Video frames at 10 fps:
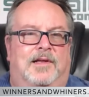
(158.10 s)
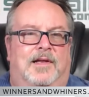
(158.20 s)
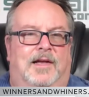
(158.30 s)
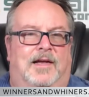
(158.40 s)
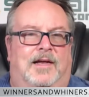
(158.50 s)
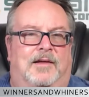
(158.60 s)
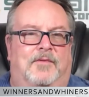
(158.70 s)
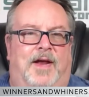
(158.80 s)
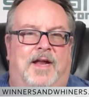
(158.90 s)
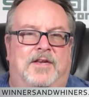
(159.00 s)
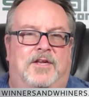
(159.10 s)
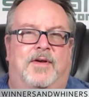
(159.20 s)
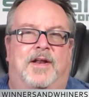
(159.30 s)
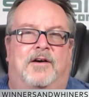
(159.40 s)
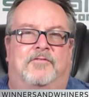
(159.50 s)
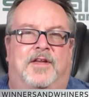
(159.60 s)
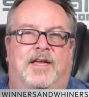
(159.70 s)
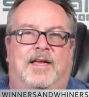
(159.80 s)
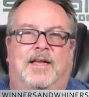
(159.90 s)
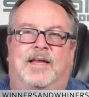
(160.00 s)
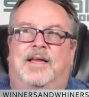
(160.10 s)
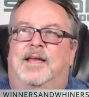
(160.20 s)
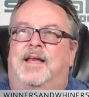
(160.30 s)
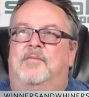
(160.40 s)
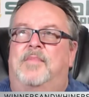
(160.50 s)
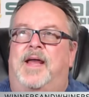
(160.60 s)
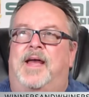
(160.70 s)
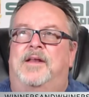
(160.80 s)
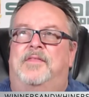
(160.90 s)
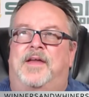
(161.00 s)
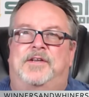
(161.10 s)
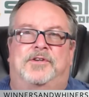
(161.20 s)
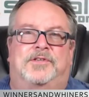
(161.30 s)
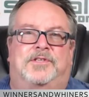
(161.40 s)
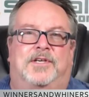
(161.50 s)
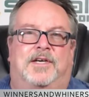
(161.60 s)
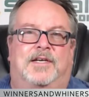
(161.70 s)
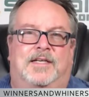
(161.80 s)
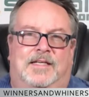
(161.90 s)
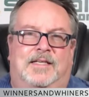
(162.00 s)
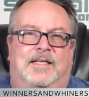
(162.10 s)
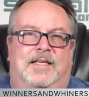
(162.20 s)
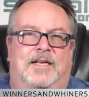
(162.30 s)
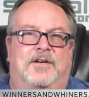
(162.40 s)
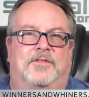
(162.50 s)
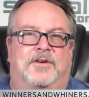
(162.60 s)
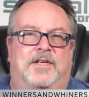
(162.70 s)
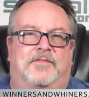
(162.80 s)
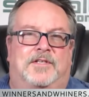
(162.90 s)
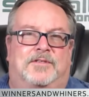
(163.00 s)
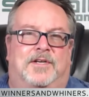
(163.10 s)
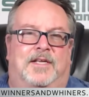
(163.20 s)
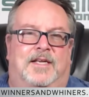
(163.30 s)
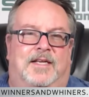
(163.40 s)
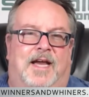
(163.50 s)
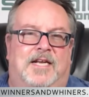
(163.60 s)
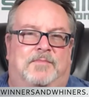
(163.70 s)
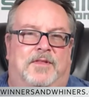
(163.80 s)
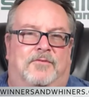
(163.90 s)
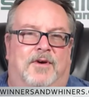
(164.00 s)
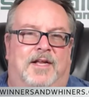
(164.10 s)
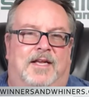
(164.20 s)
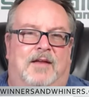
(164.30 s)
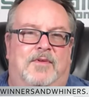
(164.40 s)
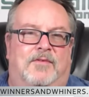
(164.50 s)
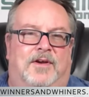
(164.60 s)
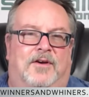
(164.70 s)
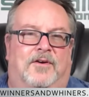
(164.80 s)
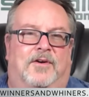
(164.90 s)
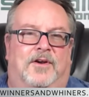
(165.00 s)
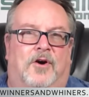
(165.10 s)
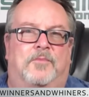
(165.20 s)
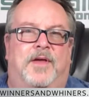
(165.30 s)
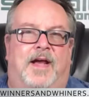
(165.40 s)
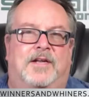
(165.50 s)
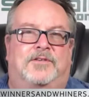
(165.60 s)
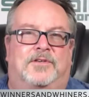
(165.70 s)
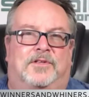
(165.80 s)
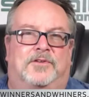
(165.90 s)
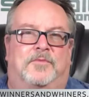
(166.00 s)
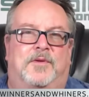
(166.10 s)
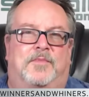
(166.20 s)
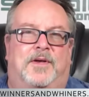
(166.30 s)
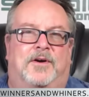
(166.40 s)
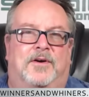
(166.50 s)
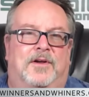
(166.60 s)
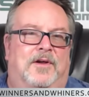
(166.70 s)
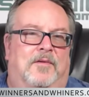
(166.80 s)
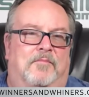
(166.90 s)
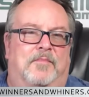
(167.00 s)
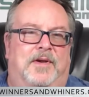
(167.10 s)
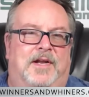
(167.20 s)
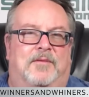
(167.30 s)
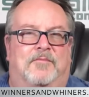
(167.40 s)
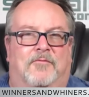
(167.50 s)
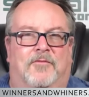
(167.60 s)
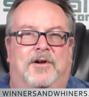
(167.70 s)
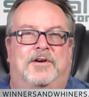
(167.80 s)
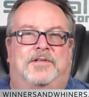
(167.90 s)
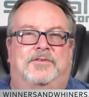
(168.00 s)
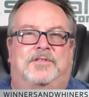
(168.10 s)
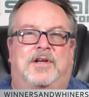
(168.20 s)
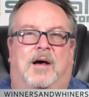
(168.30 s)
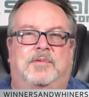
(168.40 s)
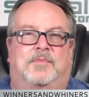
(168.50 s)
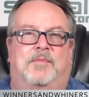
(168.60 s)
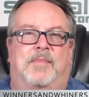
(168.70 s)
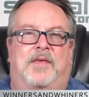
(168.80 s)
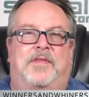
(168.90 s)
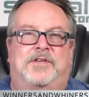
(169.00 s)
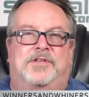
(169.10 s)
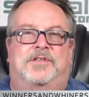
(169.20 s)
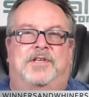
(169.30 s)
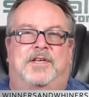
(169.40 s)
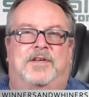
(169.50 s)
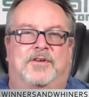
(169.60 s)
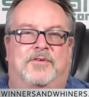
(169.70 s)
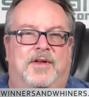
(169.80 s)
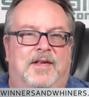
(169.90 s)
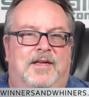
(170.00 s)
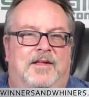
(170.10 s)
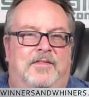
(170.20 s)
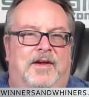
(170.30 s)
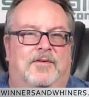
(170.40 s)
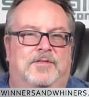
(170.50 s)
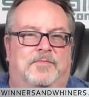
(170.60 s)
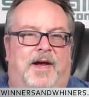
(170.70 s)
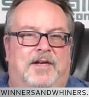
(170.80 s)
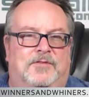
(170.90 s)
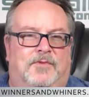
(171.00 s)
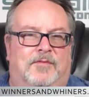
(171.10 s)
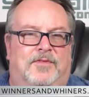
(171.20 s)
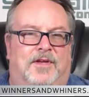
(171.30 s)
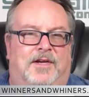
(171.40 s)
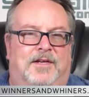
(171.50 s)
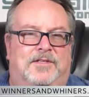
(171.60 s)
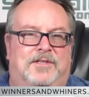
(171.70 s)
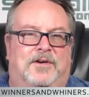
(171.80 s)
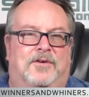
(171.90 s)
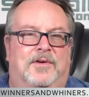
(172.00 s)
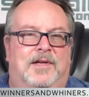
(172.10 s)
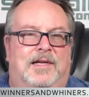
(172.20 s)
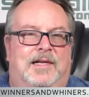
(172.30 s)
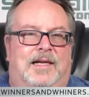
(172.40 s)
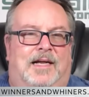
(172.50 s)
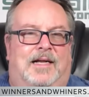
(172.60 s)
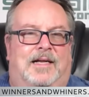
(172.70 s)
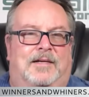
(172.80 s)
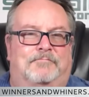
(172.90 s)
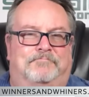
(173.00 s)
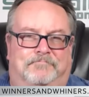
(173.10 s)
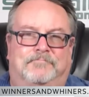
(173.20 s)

Uh, we had UNLV, and man, they just you knew their defense was going to get gashed by the running game. You could hope they answered a little bit better but get a one or two stops. But man, they just didn't do it. They were as bad as we were thinking. So, um,